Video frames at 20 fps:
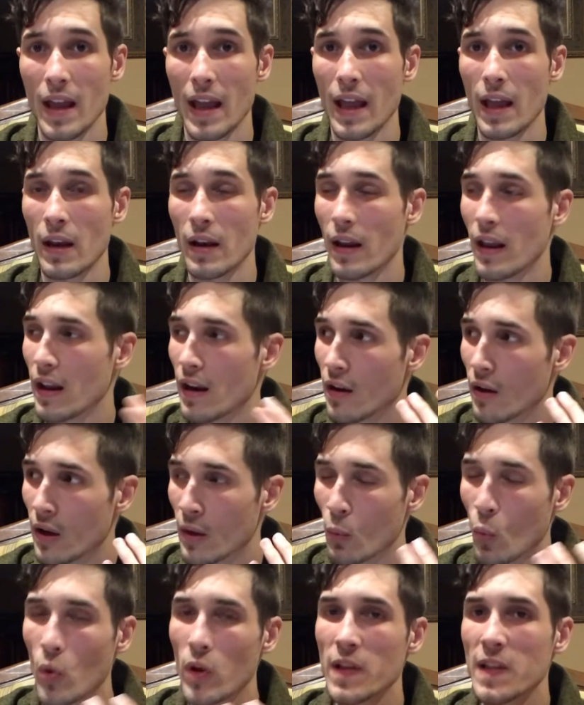
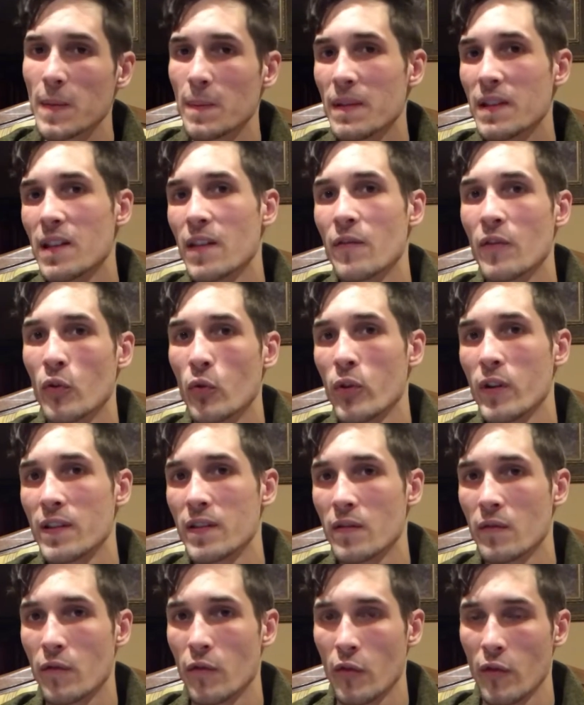And one specific
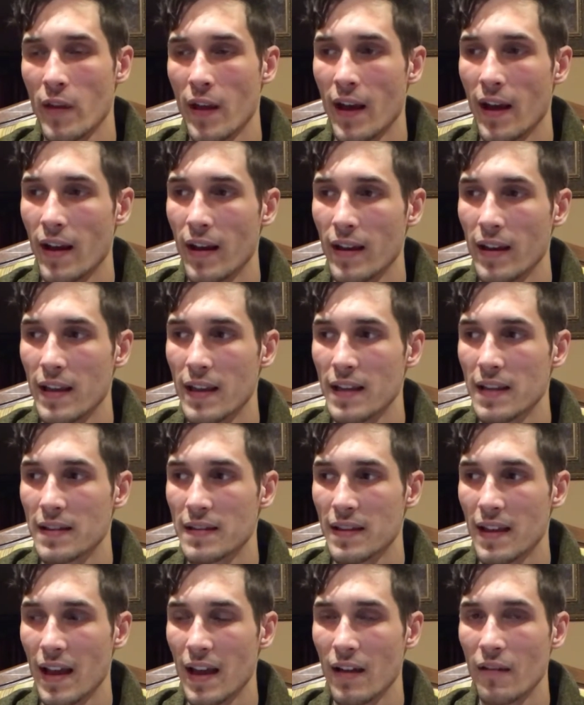reason for that is
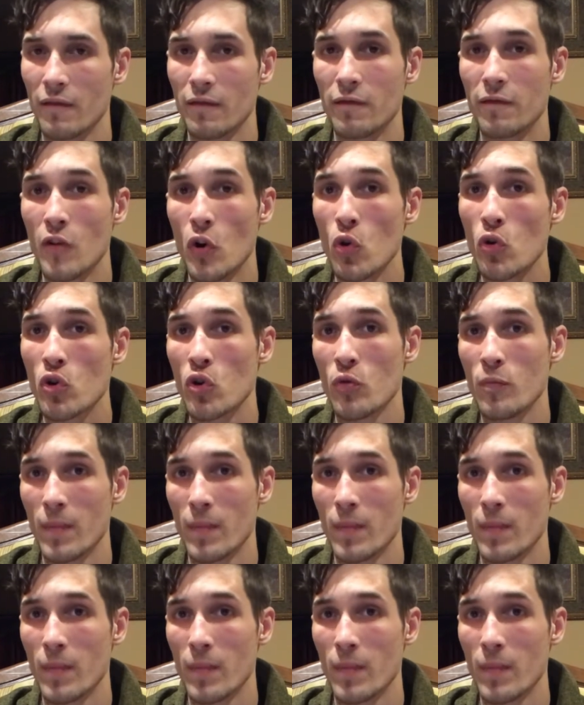that vocal